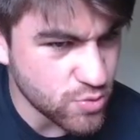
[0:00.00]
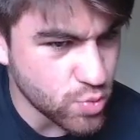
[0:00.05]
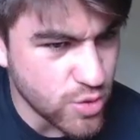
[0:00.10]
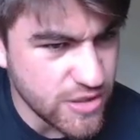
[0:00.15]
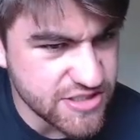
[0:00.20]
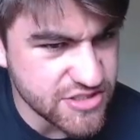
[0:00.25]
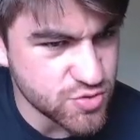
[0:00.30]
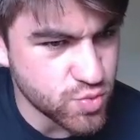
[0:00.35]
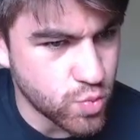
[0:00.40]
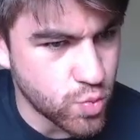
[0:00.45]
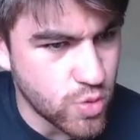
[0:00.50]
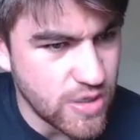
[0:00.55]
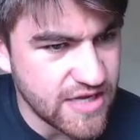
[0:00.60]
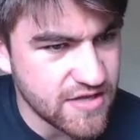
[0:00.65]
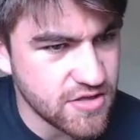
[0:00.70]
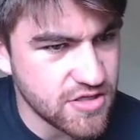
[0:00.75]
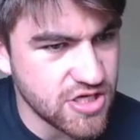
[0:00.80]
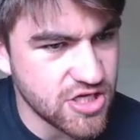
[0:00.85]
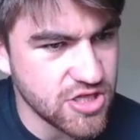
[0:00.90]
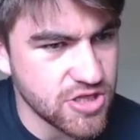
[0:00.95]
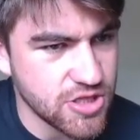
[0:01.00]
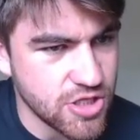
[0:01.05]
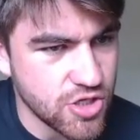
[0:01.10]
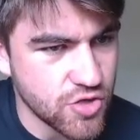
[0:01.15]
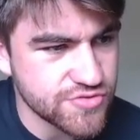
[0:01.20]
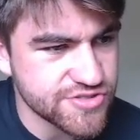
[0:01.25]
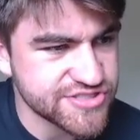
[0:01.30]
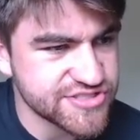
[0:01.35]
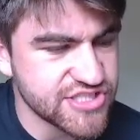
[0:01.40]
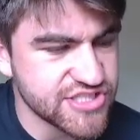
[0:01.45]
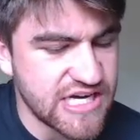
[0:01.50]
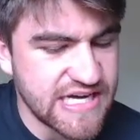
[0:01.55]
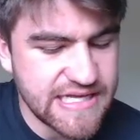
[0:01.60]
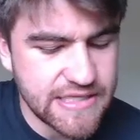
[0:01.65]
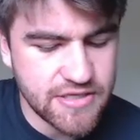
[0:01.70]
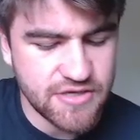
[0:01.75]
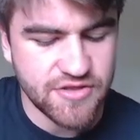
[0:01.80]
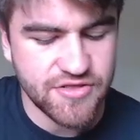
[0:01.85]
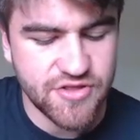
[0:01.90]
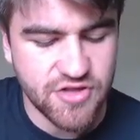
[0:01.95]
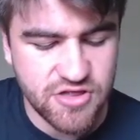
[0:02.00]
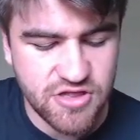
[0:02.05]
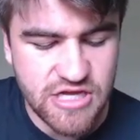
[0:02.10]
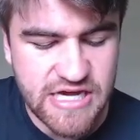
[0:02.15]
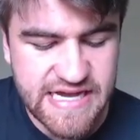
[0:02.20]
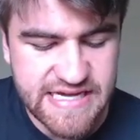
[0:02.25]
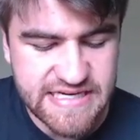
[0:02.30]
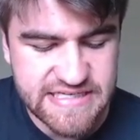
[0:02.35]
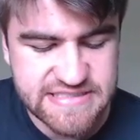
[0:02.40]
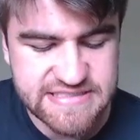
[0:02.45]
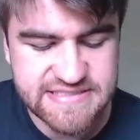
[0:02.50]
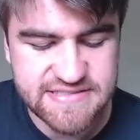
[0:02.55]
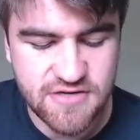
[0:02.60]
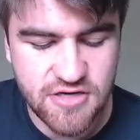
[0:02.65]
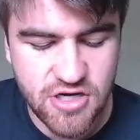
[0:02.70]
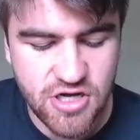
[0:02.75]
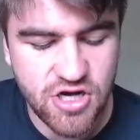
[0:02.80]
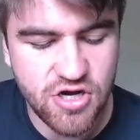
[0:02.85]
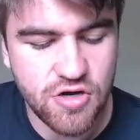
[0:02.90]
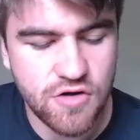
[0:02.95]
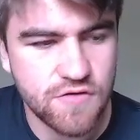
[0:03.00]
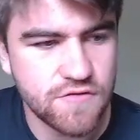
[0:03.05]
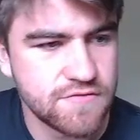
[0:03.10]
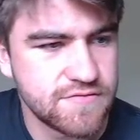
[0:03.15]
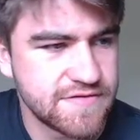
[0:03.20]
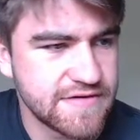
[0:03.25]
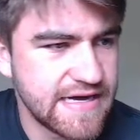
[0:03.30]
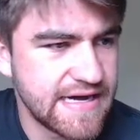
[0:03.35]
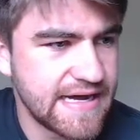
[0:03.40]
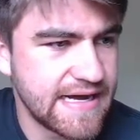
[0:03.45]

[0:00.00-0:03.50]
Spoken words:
one as well, alongside the likes of